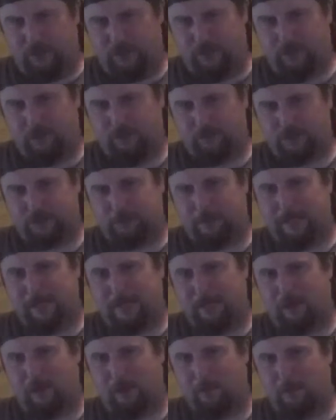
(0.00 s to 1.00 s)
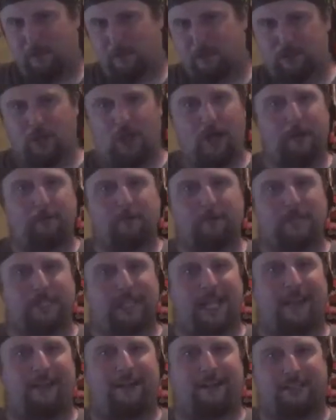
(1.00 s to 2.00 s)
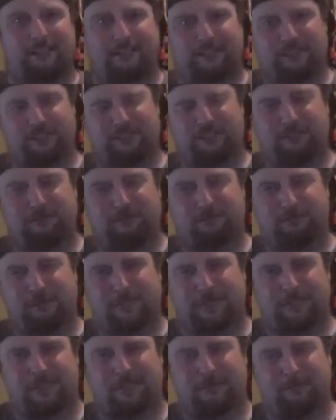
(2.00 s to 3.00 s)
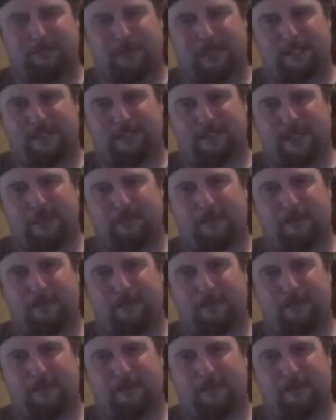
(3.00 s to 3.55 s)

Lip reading: you spend a lot more time with the characters. This can be to their